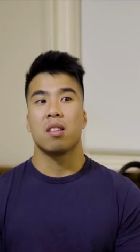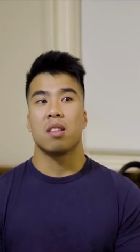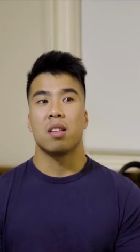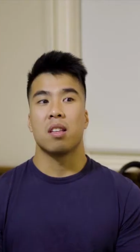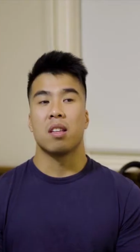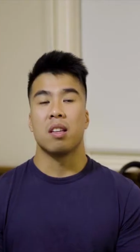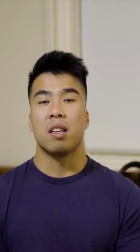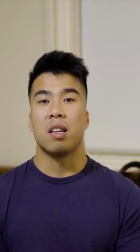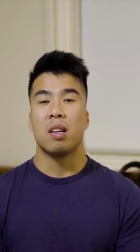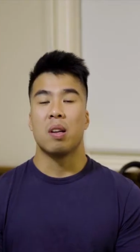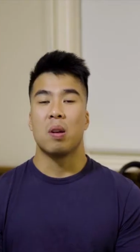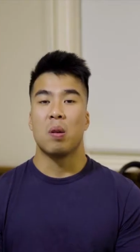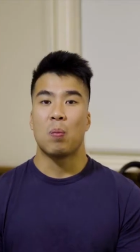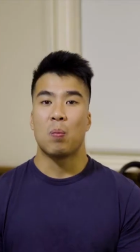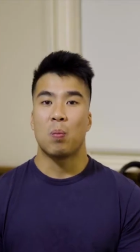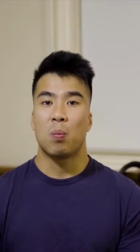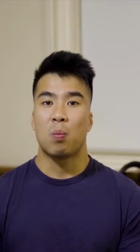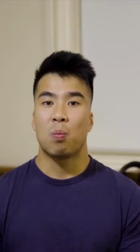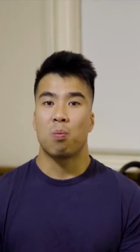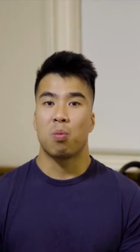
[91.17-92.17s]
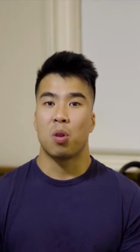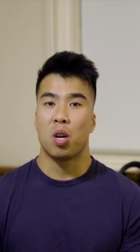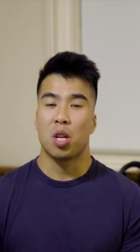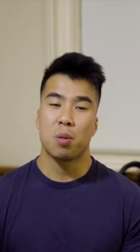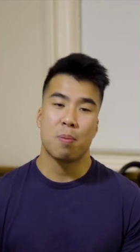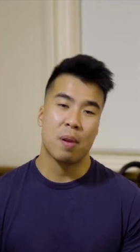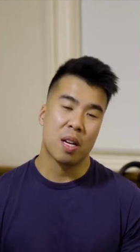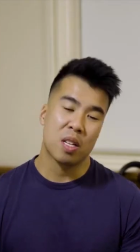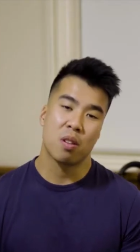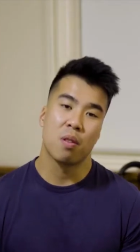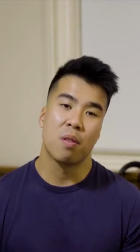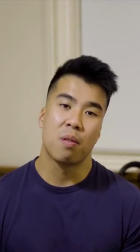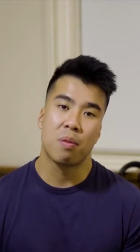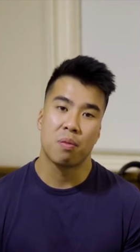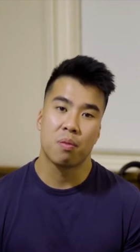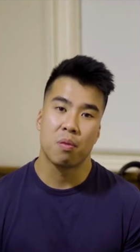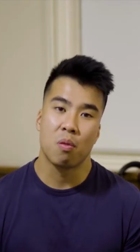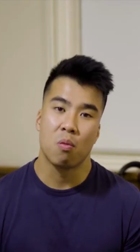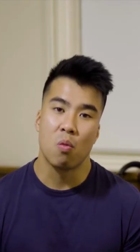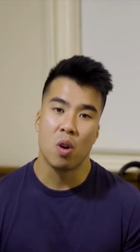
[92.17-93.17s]
The prospect of
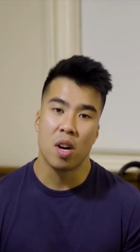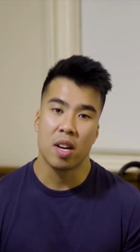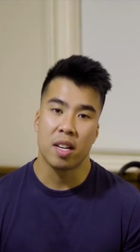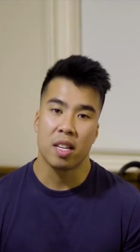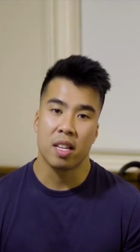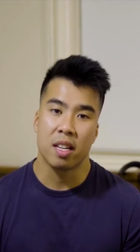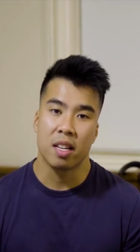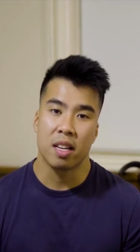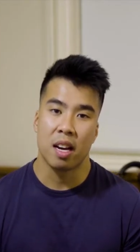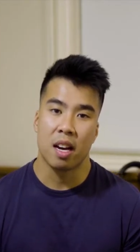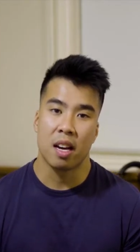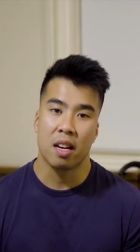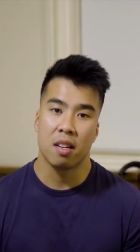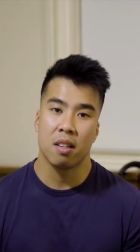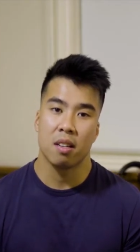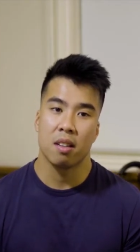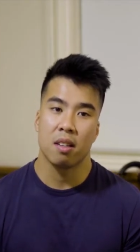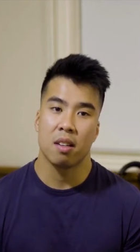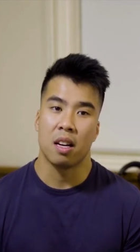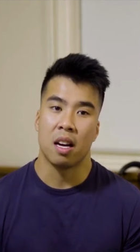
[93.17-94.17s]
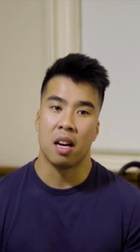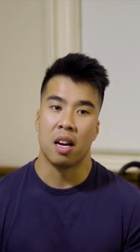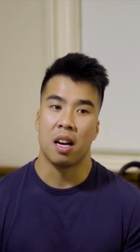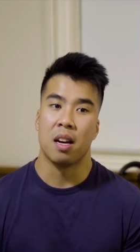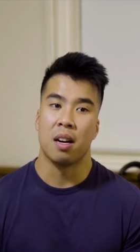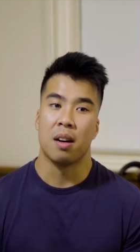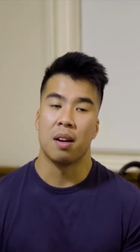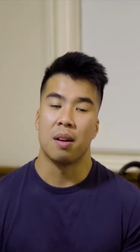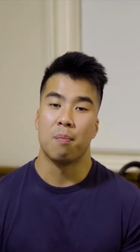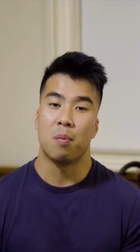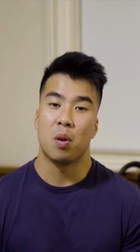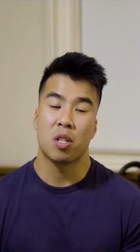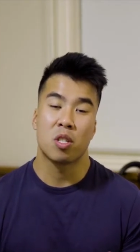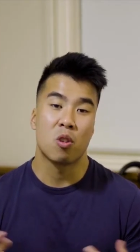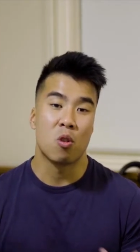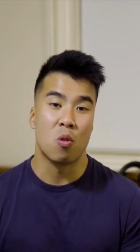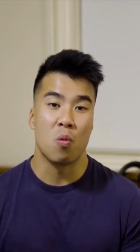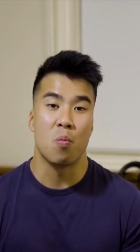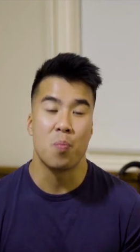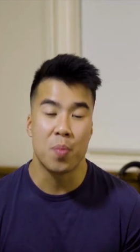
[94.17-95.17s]
working at
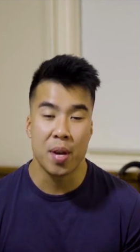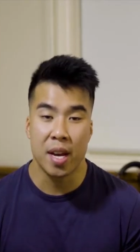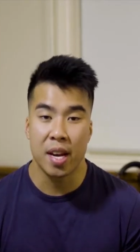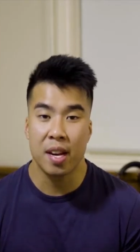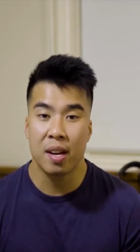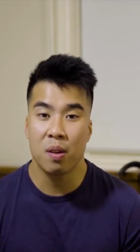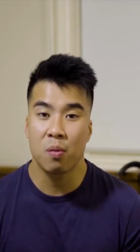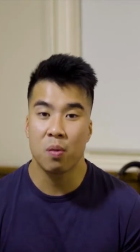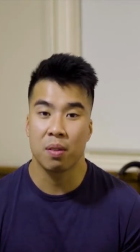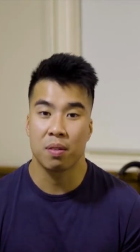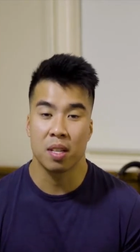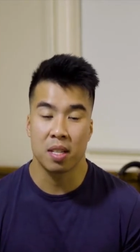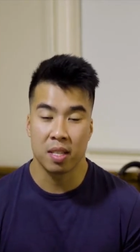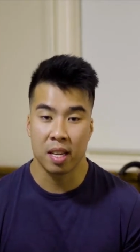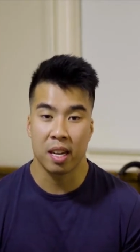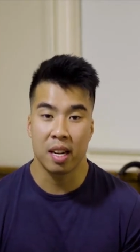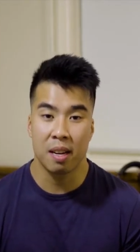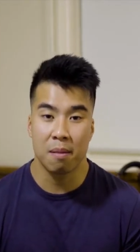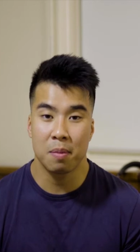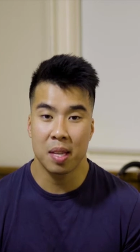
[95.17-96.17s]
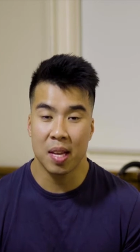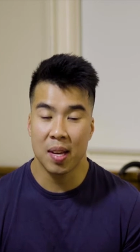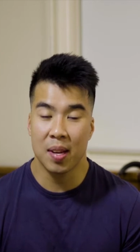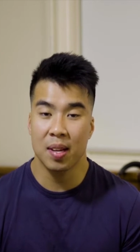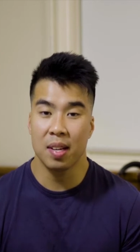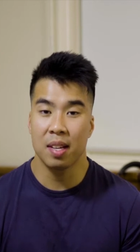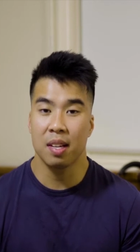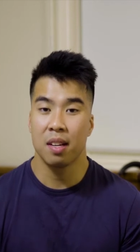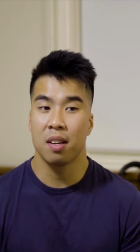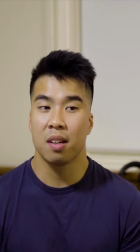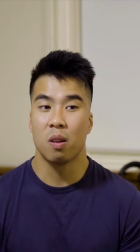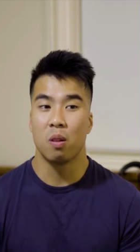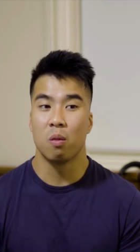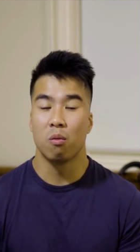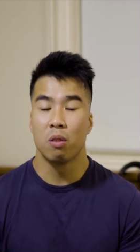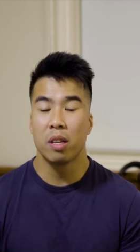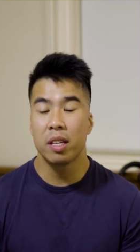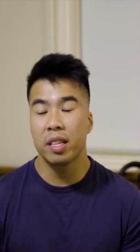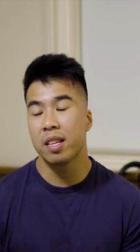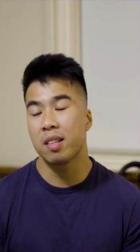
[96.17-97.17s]
Monster and Bear with the team there
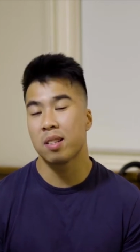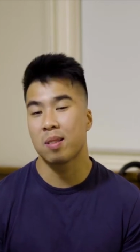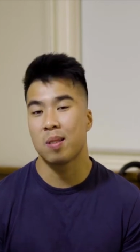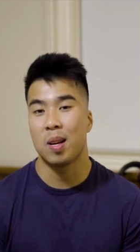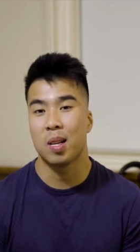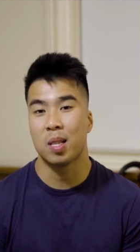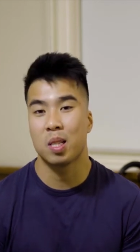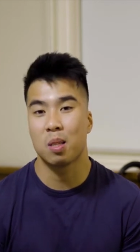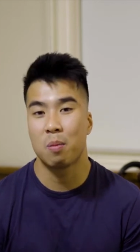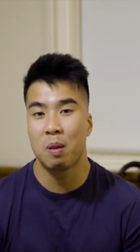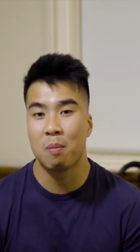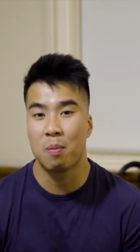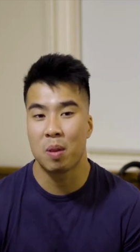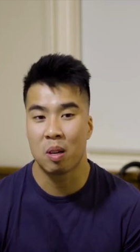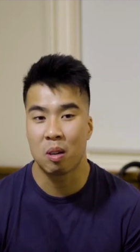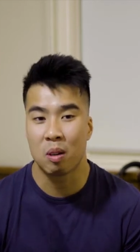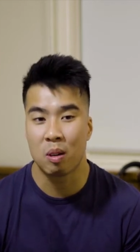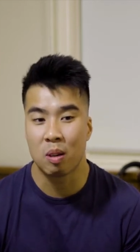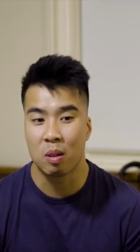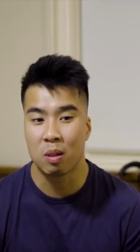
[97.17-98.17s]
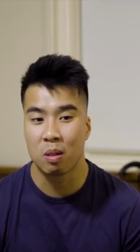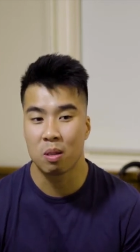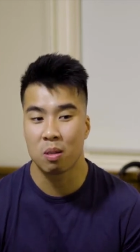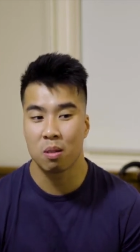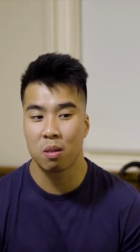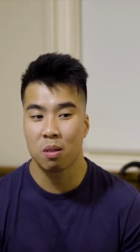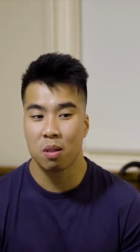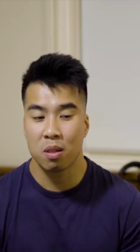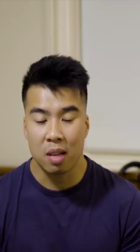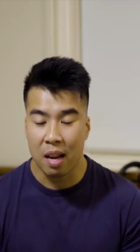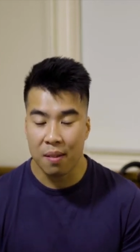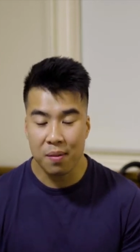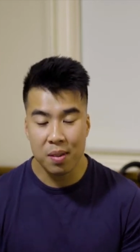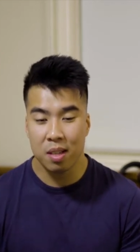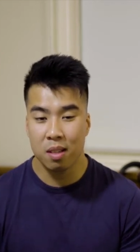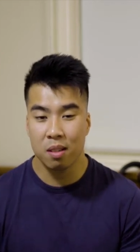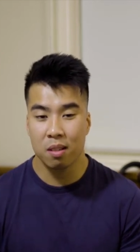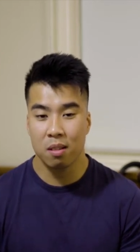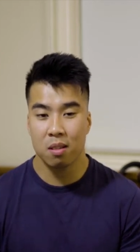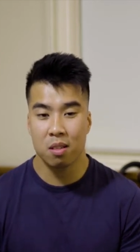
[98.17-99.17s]
really excites me, because
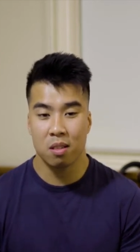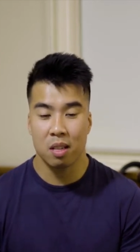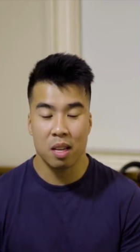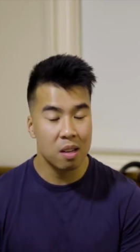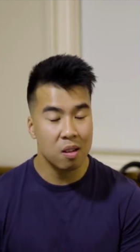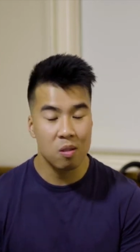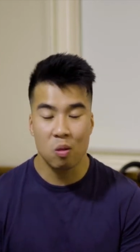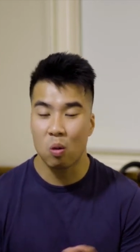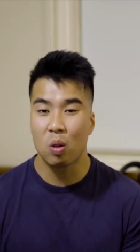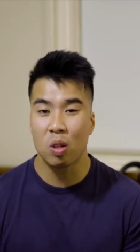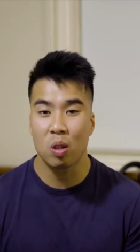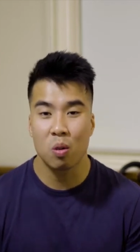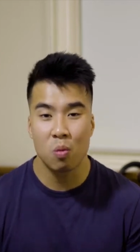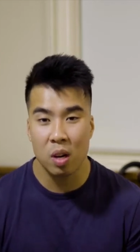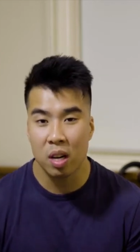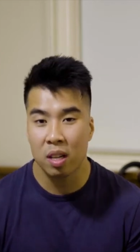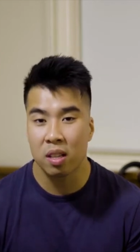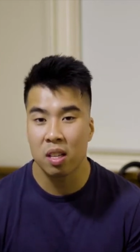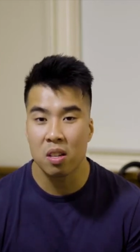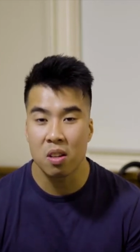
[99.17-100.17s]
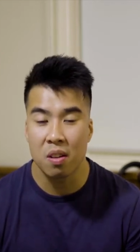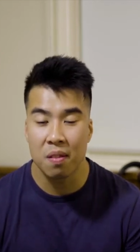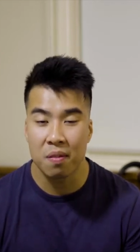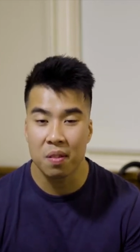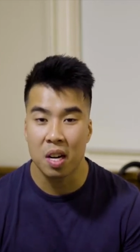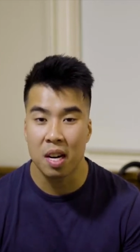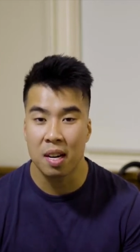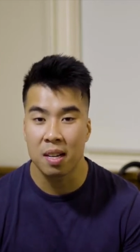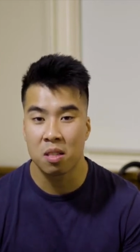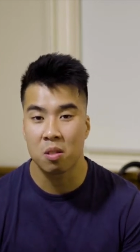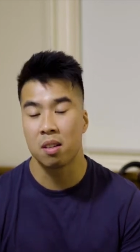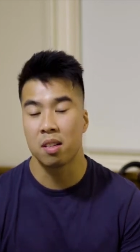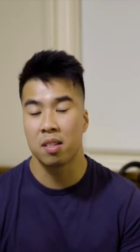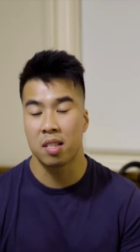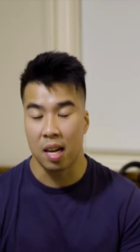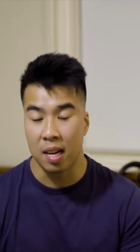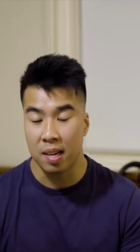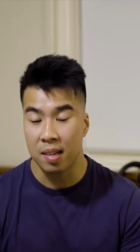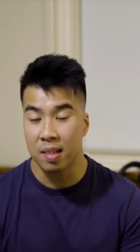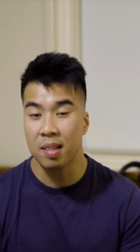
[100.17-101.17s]
having seen all the work that you guys
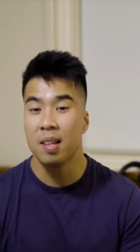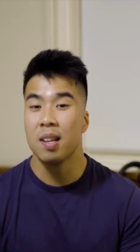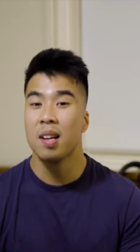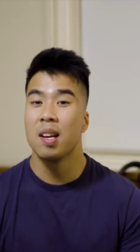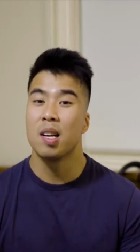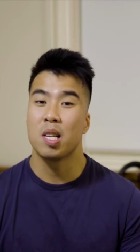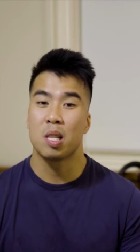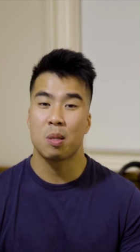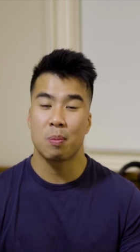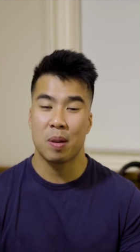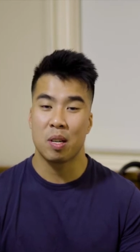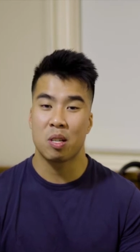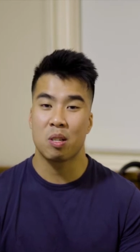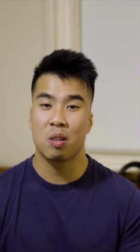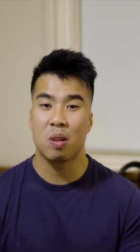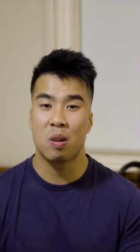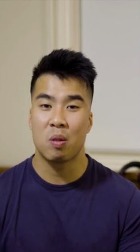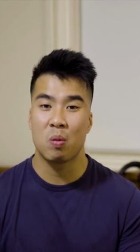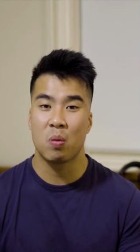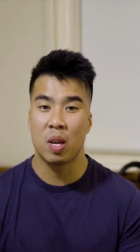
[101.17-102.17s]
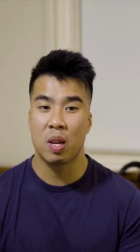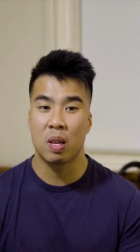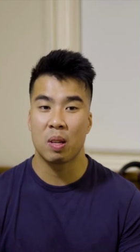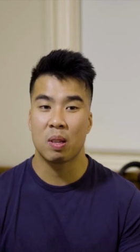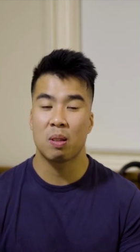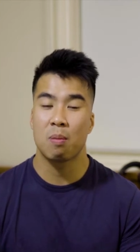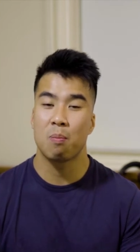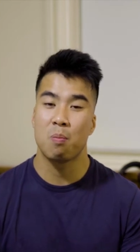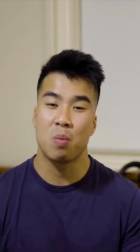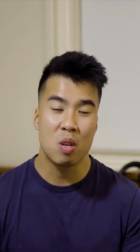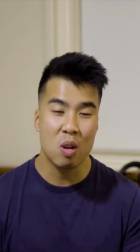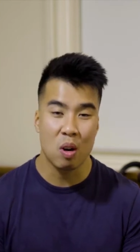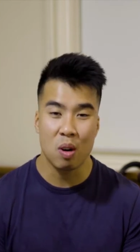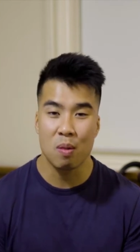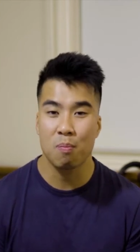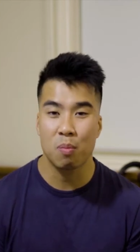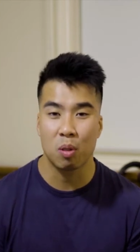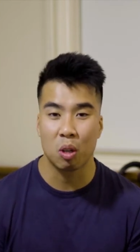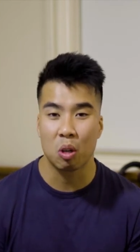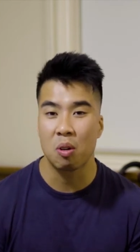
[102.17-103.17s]
done, especially with
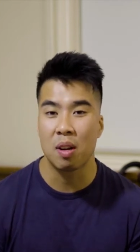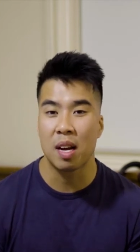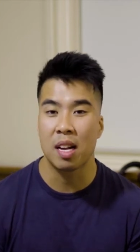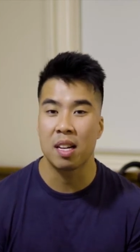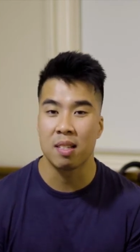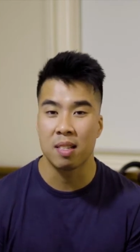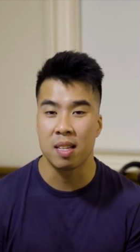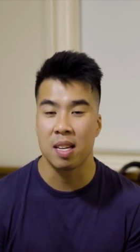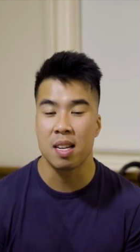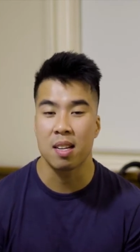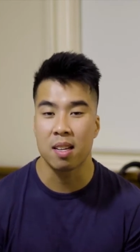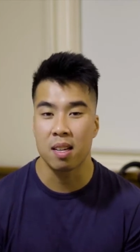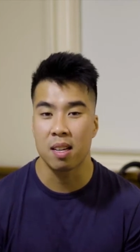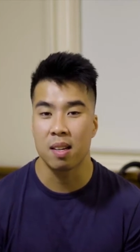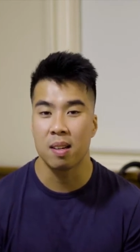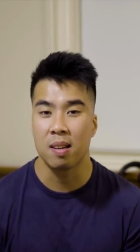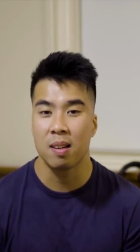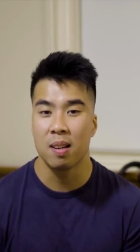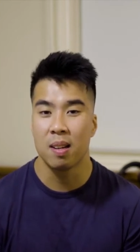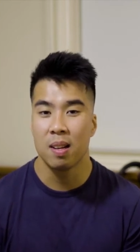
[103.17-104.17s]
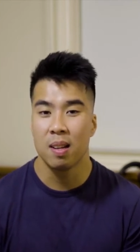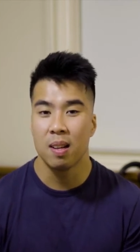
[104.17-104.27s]
Beyond Blue and Deacon,